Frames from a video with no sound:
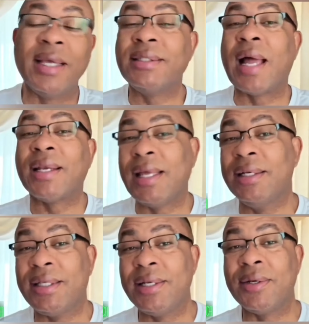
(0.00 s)
is not
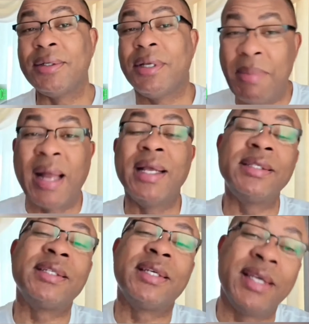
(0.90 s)
guilty, you know. The man
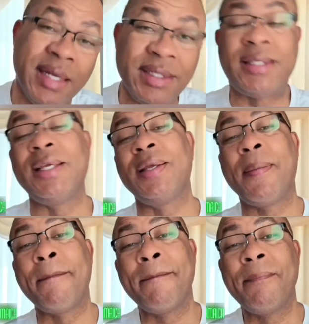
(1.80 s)
is
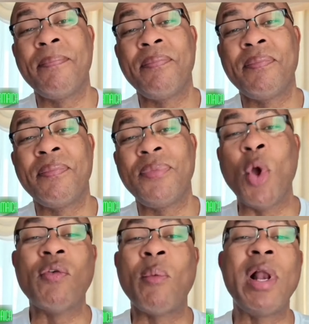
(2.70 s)
guilty.
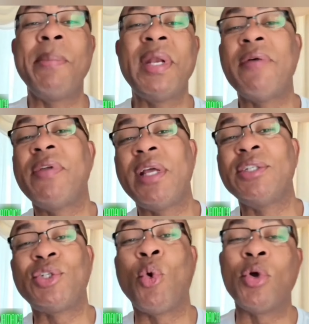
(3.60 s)
The overwhelming
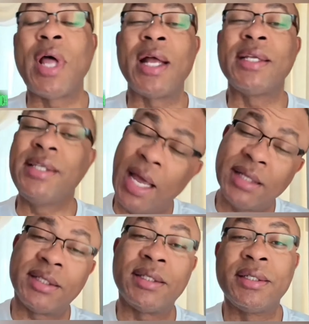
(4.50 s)
evidence show that,
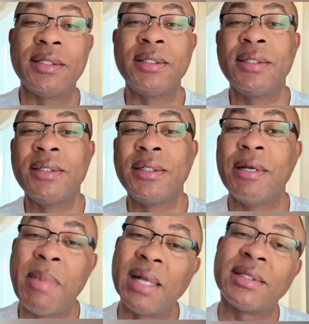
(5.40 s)
yes,
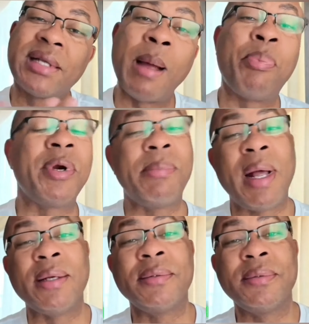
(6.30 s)
the man slapped with the
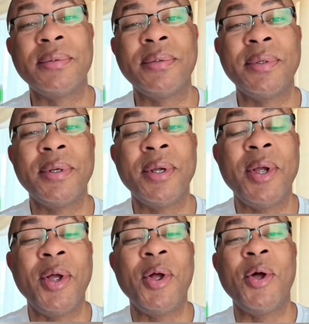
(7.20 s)
man.
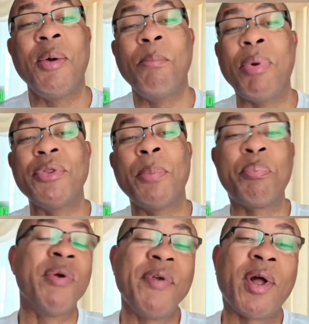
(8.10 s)
But the
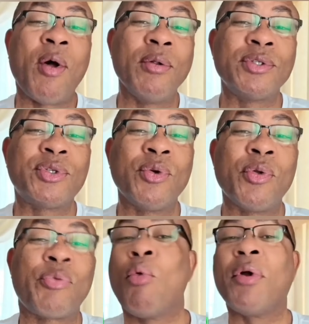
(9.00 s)
Privy
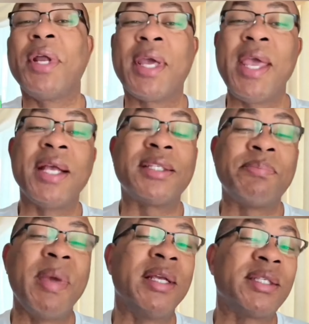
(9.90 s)
Council threw out the
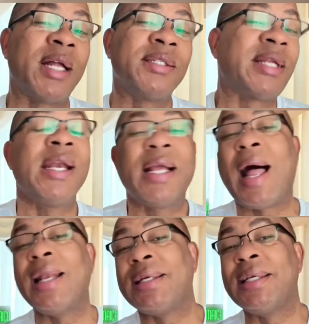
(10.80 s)
case based on
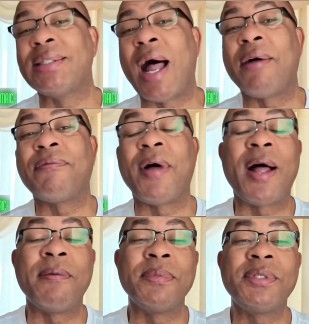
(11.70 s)
technicalities of
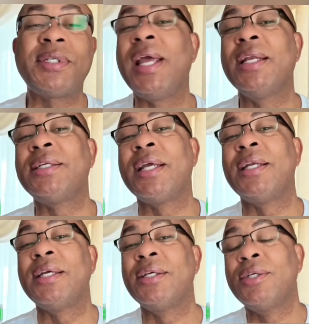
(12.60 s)
a
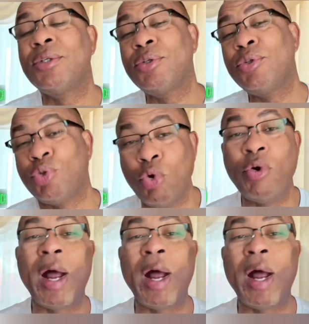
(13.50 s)
tainted jury.